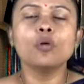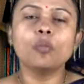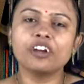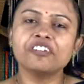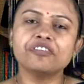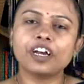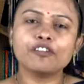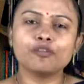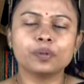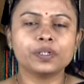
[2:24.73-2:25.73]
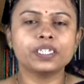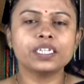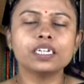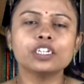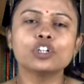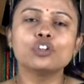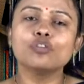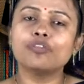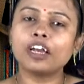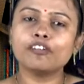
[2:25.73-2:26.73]
0.5% to
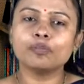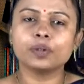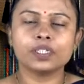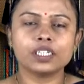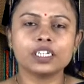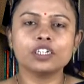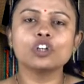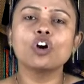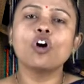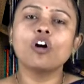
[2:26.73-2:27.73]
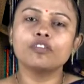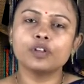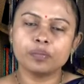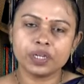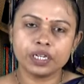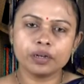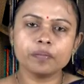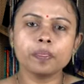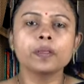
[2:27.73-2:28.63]
5% of the medium